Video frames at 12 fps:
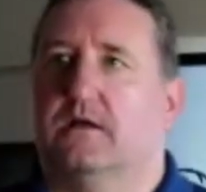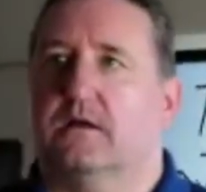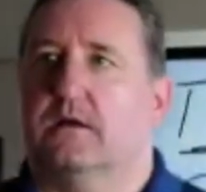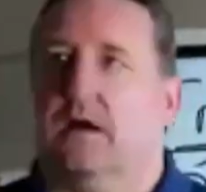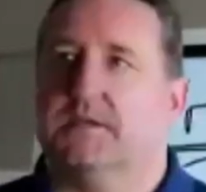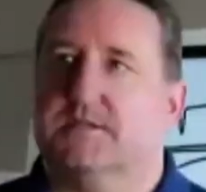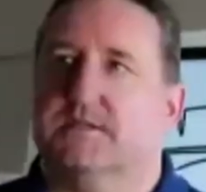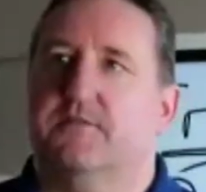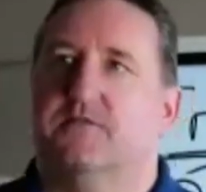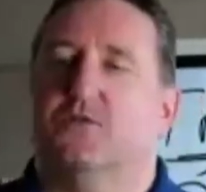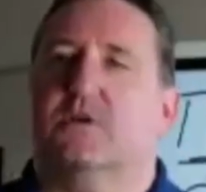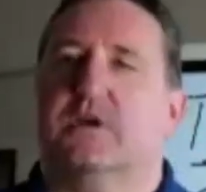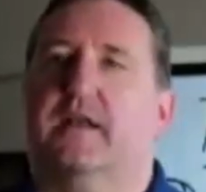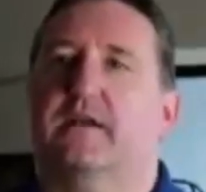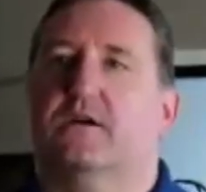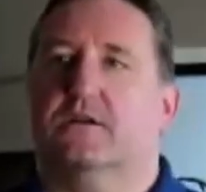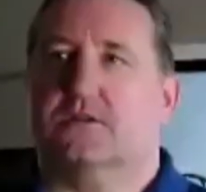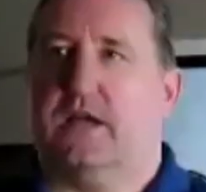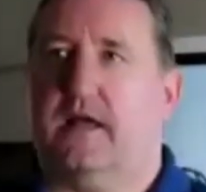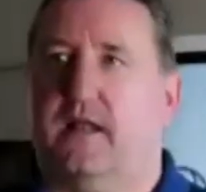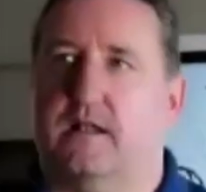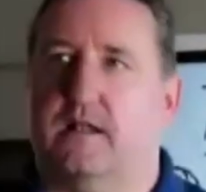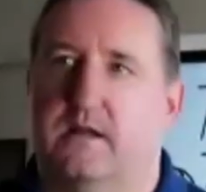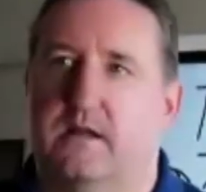Guys, and if you cannot tell,